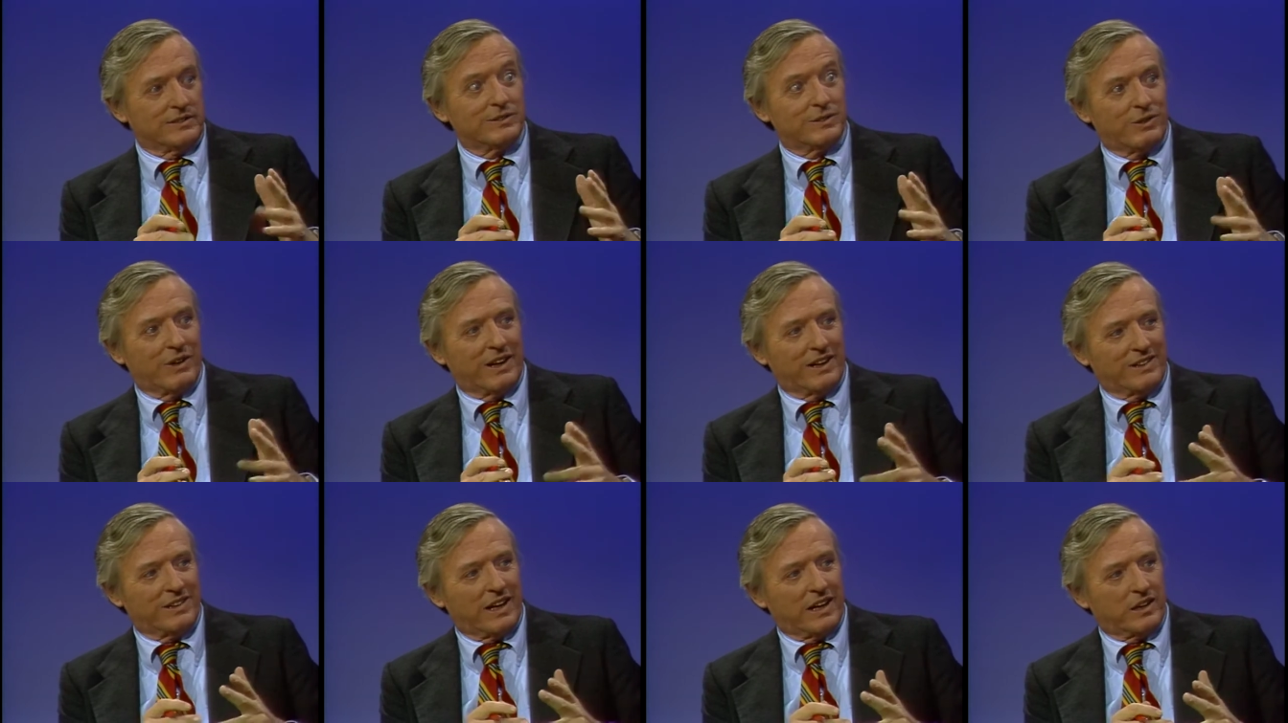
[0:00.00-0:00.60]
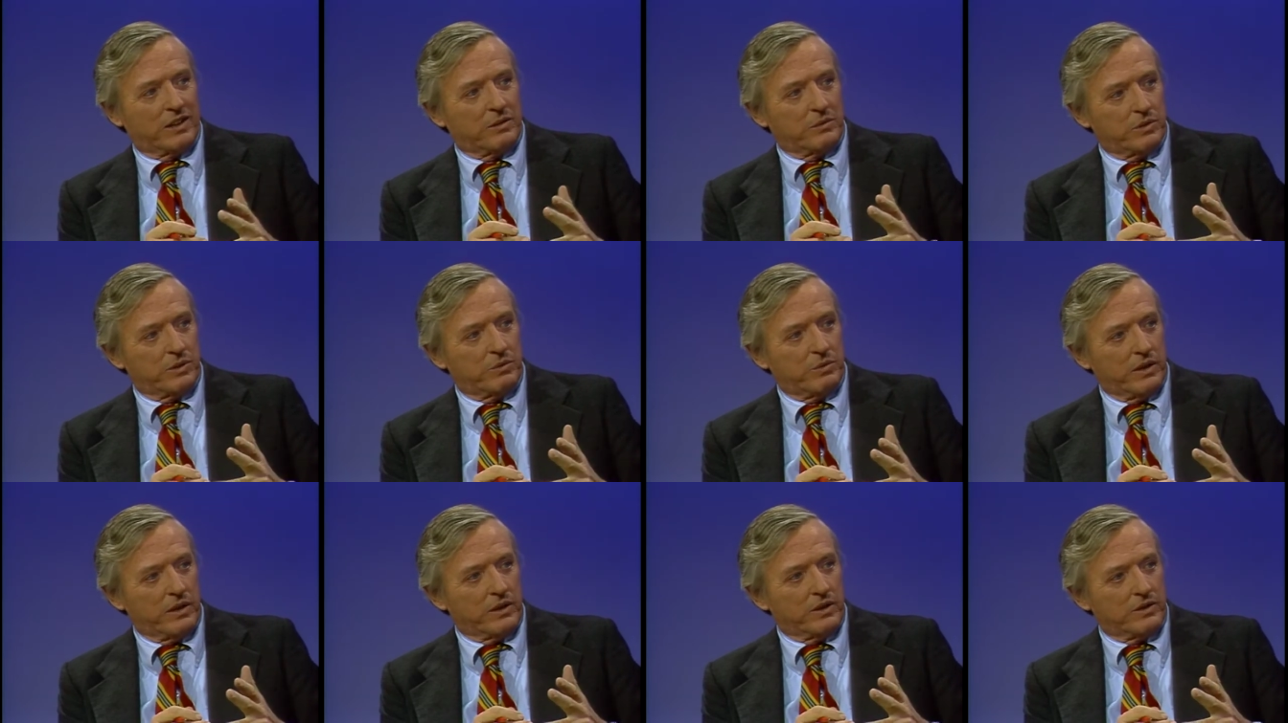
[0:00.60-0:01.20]
transaction
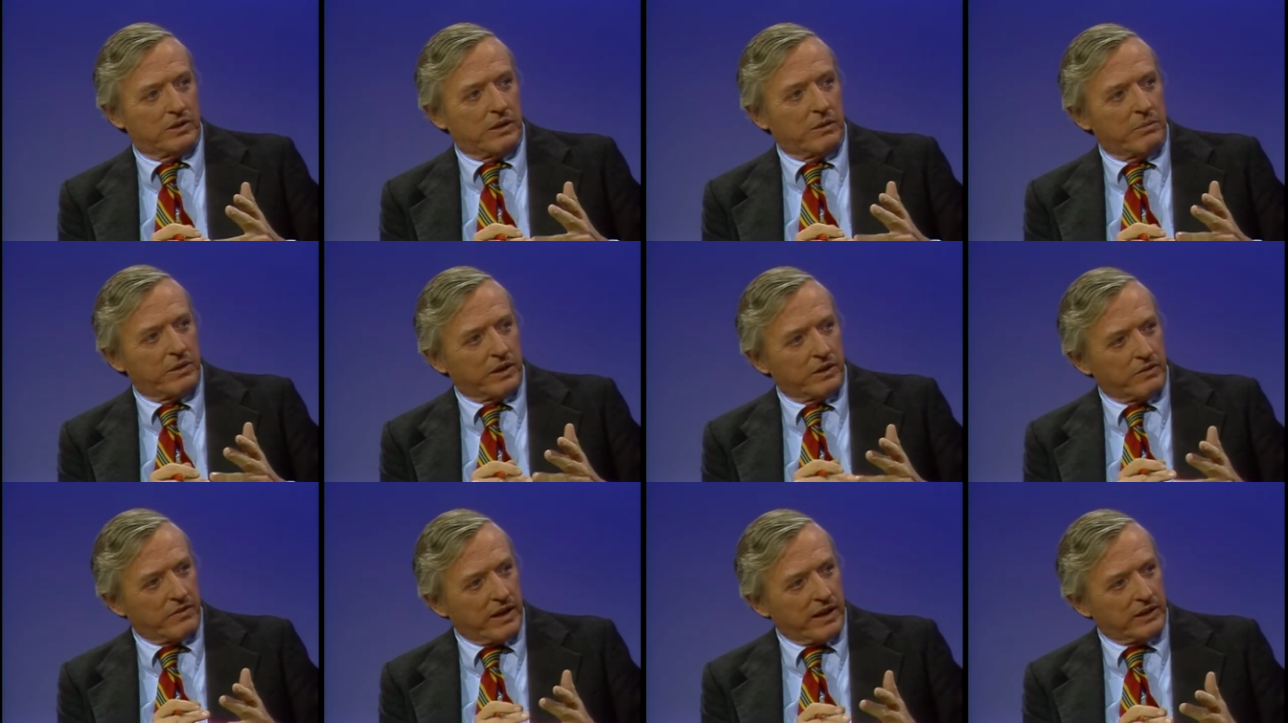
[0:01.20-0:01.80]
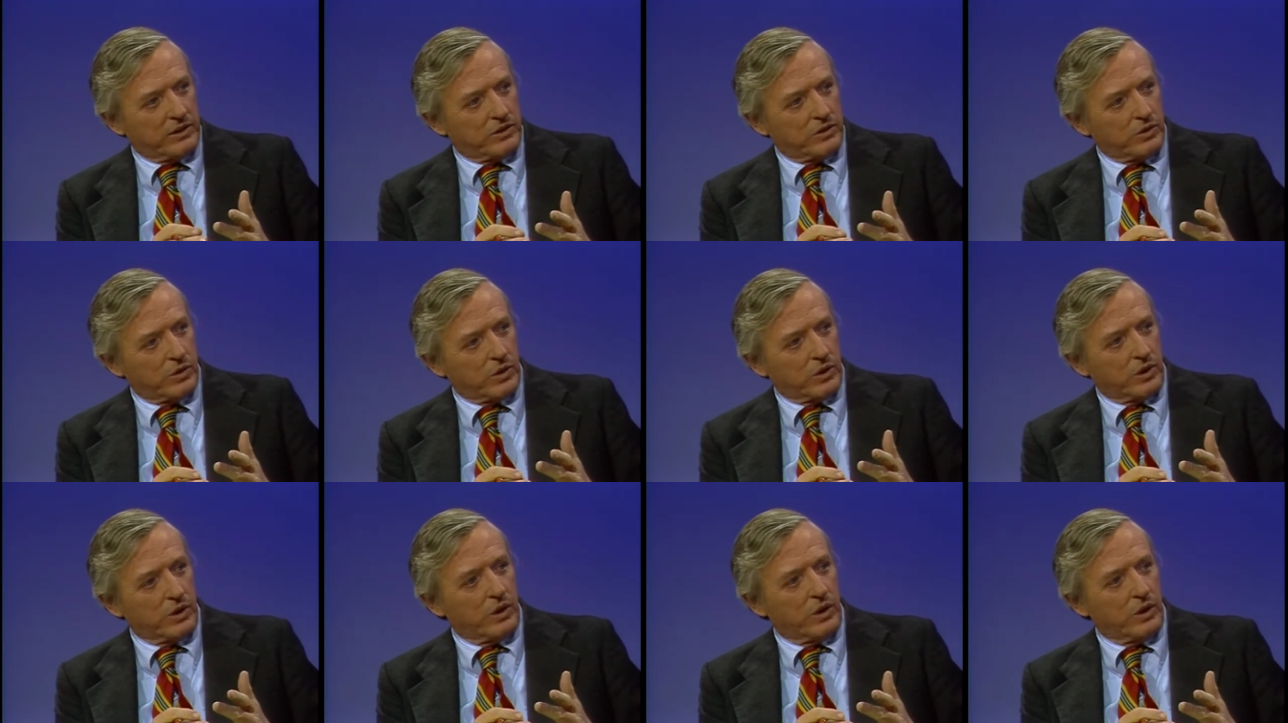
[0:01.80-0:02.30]
between us. Something of that sort.